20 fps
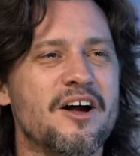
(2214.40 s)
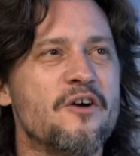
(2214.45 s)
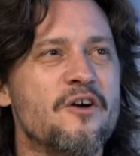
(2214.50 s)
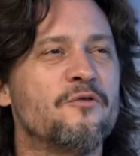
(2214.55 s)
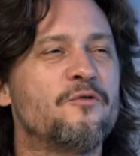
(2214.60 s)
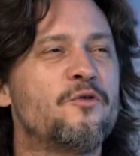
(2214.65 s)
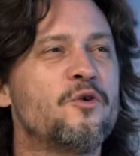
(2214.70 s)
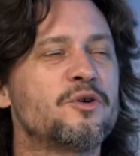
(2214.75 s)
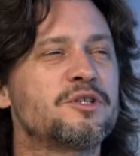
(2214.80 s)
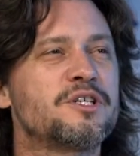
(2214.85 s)

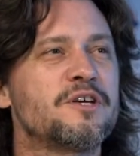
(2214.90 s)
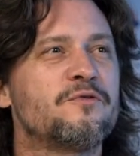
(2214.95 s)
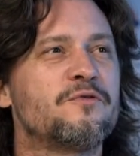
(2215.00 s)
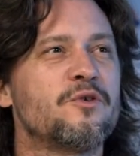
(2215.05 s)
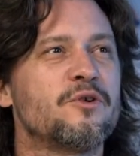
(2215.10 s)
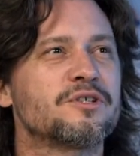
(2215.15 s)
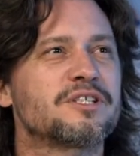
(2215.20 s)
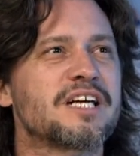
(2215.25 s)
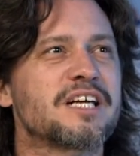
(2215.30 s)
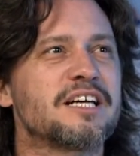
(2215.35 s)

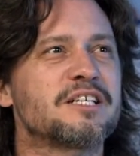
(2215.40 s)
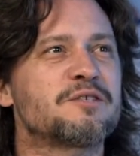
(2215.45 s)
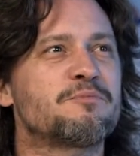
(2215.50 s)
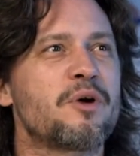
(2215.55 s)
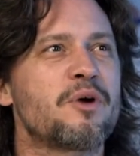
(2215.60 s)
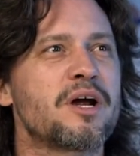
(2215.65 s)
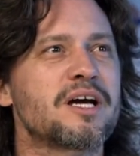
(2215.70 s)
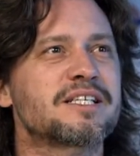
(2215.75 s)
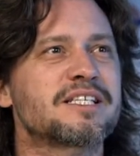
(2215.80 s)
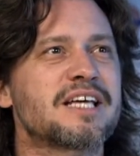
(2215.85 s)
44 says,
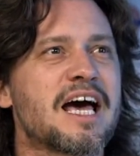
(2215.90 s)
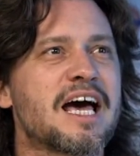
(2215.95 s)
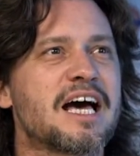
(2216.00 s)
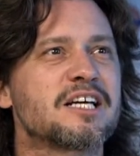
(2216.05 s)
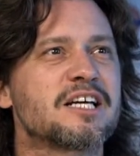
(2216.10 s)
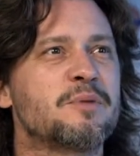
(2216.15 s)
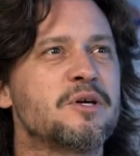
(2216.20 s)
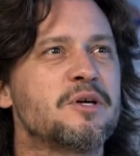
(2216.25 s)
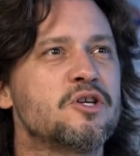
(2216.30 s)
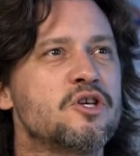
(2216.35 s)
Brexit
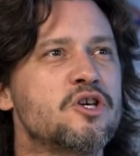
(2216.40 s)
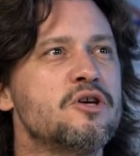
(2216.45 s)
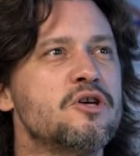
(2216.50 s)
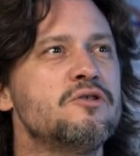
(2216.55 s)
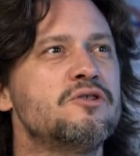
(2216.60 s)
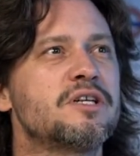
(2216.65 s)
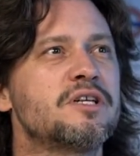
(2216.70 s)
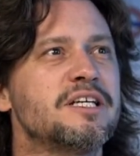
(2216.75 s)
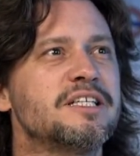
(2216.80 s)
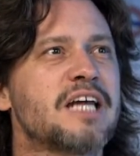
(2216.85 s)
has been
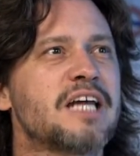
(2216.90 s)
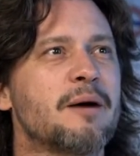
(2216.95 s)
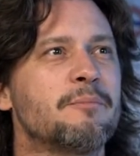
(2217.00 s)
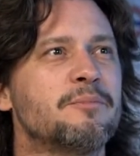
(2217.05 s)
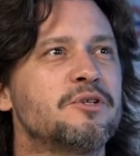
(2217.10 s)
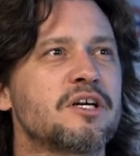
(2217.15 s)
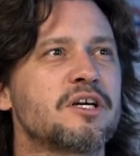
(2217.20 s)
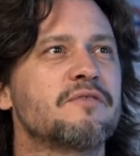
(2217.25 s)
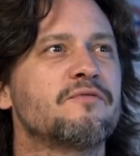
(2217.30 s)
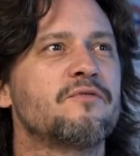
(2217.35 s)
hugely
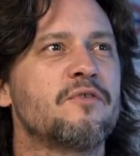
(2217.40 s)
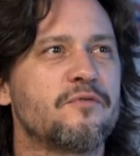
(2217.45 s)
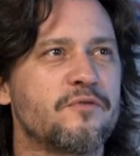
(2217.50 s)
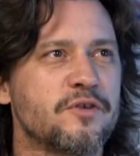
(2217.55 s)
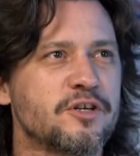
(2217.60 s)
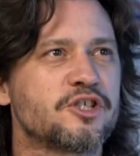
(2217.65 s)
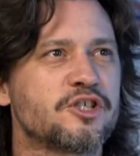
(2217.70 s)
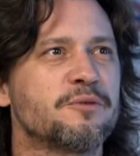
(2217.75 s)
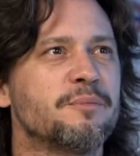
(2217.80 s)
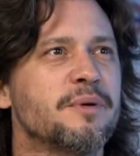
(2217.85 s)
damaging for
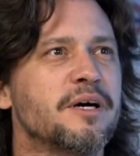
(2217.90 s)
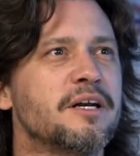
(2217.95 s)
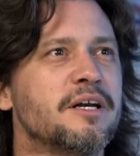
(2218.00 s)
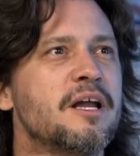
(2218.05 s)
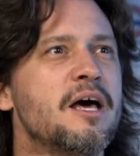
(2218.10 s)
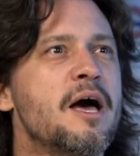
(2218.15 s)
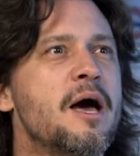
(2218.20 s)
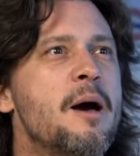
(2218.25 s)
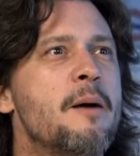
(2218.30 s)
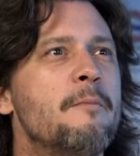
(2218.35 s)
fishermen.
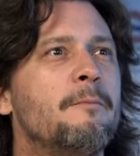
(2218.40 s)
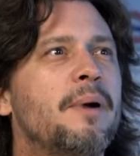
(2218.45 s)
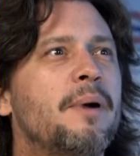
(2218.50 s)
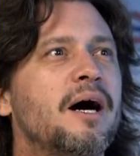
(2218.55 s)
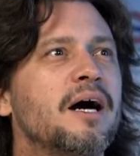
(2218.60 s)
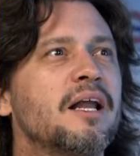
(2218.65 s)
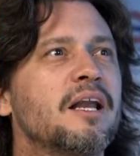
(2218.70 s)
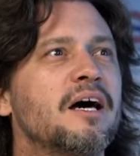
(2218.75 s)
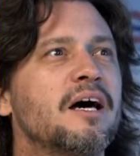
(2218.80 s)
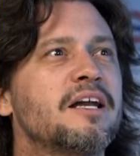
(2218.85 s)

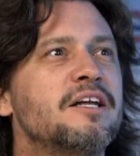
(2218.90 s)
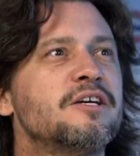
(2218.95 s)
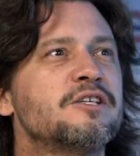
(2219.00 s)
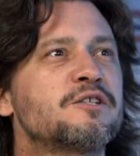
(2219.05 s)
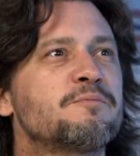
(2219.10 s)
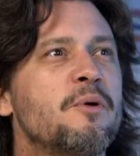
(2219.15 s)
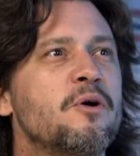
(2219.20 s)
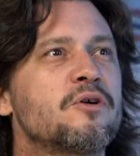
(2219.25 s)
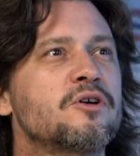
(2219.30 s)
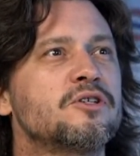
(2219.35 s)
Byline has
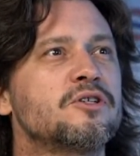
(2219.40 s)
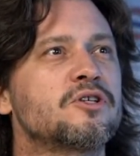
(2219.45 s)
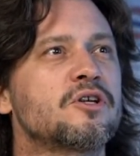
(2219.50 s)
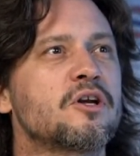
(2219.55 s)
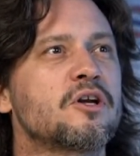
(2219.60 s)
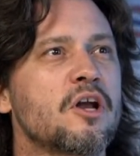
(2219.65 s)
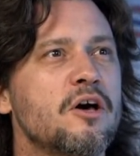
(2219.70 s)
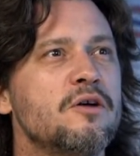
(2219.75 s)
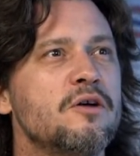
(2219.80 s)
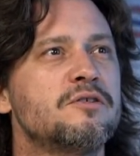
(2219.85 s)
spoken to
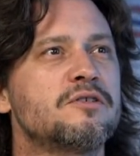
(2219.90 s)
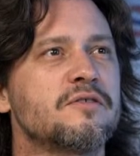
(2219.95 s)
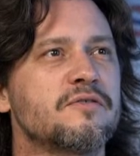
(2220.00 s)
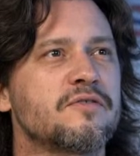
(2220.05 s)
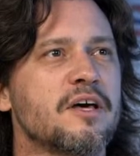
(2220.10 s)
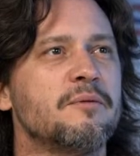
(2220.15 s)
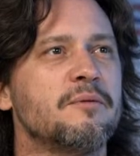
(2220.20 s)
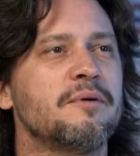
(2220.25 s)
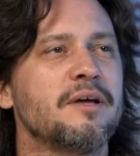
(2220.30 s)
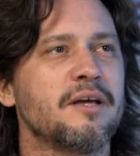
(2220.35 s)
loads of
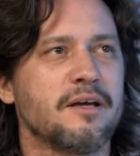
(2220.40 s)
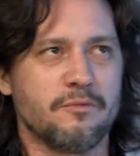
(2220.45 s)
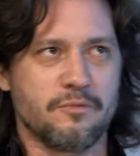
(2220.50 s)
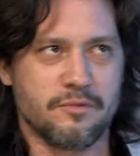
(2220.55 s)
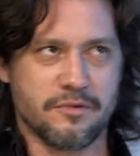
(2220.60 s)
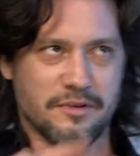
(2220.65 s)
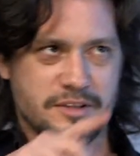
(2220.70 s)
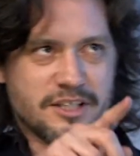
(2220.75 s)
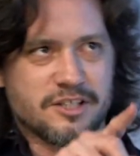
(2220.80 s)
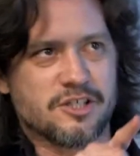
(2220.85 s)
them.
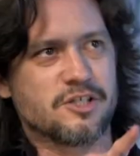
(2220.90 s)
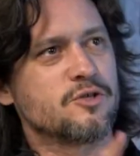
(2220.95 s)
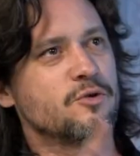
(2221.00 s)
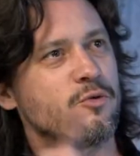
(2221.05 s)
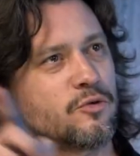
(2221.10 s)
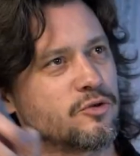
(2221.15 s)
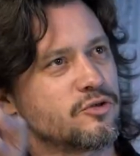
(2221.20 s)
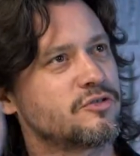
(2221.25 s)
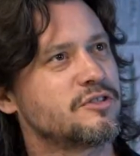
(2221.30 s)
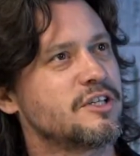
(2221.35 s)
This
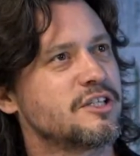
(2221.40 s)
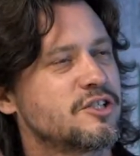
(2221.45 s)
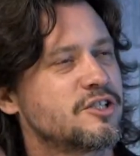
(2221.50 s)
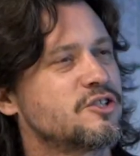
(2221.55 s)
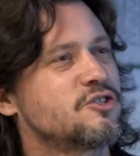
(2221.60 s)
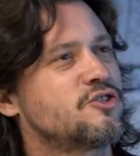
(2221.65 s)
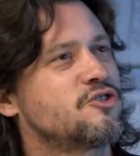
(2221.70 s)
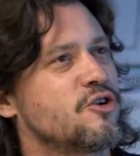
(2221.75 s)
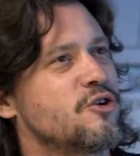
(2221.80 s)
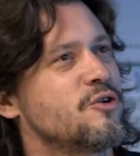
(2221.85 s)
is
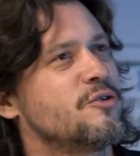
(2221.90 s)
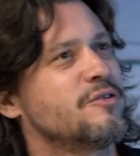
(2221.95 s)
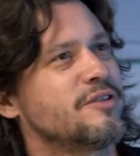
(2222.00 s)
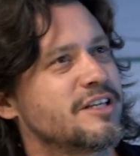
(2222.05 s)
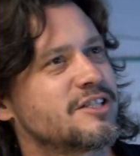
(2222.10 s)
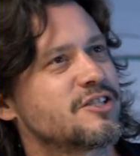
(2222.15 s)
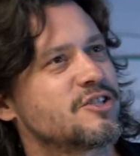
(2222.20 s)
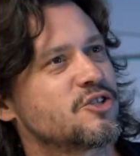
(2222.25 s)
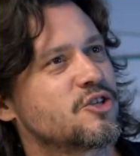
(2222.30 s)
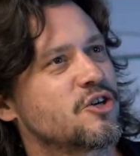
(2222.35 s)
true, and
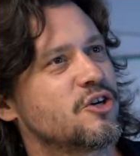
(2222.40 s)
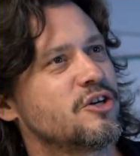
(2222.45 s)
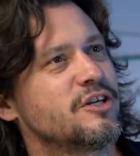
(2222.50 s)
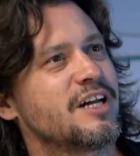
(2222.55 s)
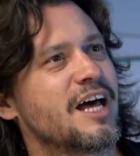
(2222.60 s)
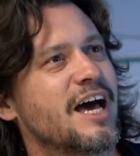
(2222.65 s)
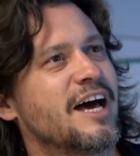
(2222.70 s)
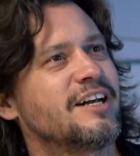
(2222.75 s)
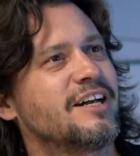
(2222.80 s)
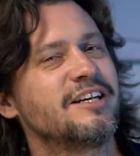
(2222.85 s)
this is good.
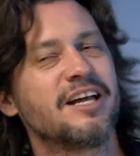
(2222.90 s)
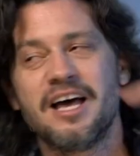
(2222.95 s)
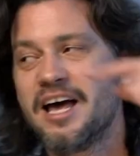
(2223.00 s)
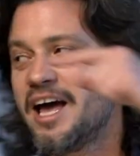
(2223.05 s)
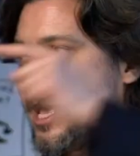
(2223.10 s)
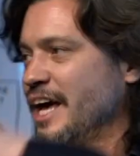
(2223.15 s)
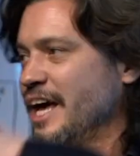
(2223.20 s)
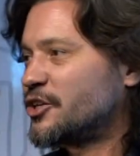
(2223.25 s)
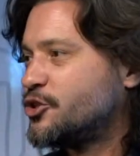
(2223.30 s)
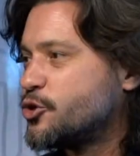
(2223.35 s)
And
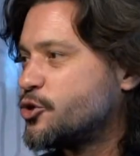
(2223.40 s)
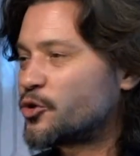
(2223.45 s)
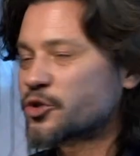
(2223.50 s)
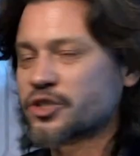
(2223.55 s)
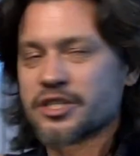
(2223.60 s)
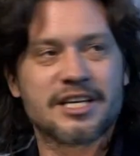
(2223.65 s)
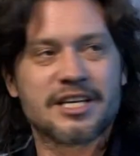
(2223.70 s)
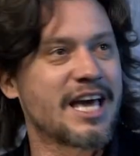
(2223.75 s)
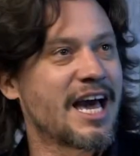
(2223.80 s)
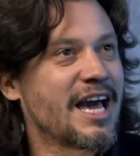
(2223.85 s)
George
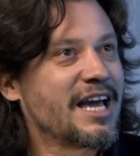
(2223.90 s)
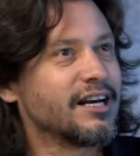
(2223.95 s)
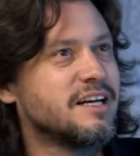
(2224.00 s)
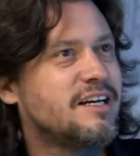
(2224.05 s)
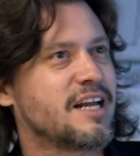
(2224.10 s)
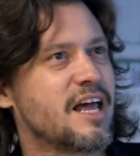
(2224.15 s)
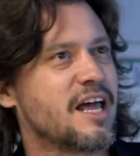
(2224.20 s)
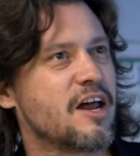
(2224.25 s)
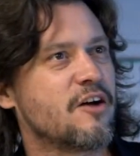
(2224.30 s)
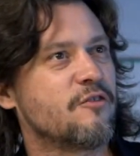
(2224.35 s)
and
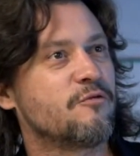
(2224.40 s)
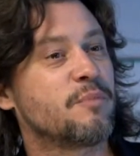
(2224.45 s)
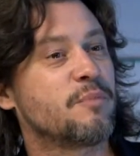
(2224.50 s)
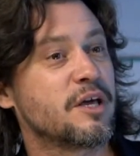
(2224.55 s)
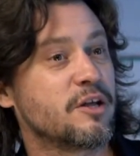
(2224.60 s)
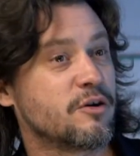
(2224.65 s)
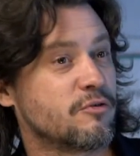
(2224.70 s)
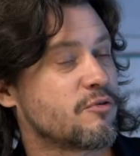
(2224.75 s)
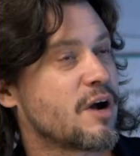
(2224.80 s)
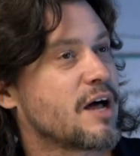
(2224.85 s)
Kaylin here have
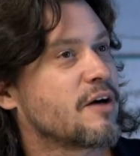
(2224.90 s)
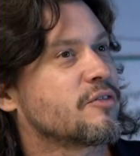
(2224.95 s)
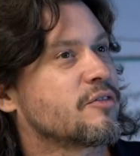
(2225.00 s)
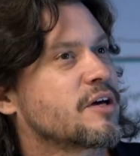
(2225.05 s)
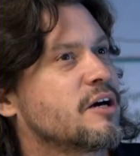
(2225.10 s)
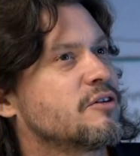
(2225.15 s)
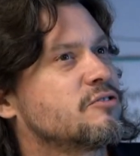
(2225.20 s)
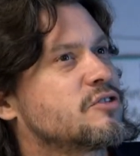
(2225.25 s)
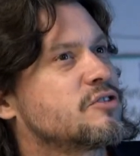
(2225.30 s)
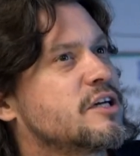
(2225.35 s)
been around the
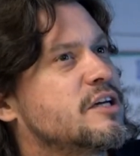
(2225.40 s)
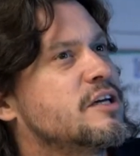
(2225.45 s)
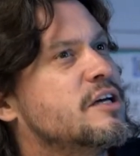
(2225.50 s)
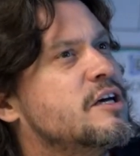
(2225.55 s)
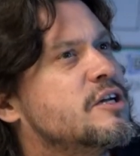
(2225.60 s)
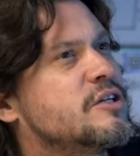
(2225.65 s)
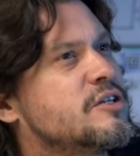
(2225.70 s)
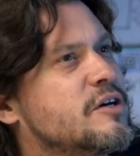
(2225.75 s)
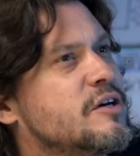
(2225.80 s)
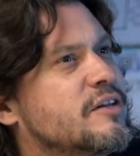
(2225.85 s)
country
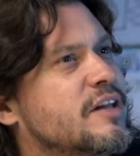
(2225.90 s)
doing